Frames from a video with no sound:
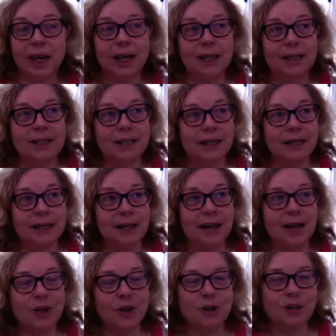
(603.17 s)
and
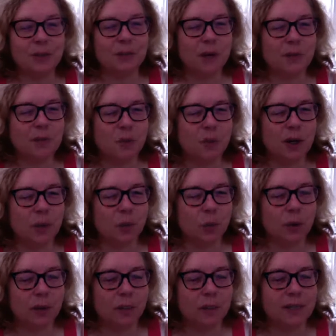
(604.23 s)
I know sometimes we get
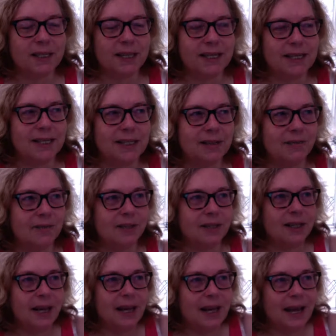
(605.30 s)
really possessive
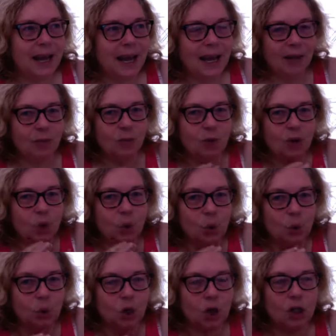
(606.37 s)
and want to
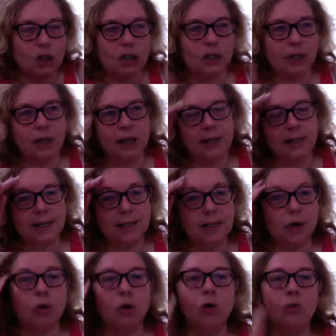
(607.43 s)
hold on to things as
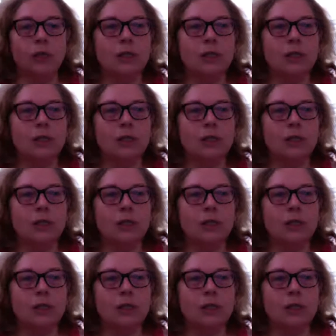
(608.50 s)
our own.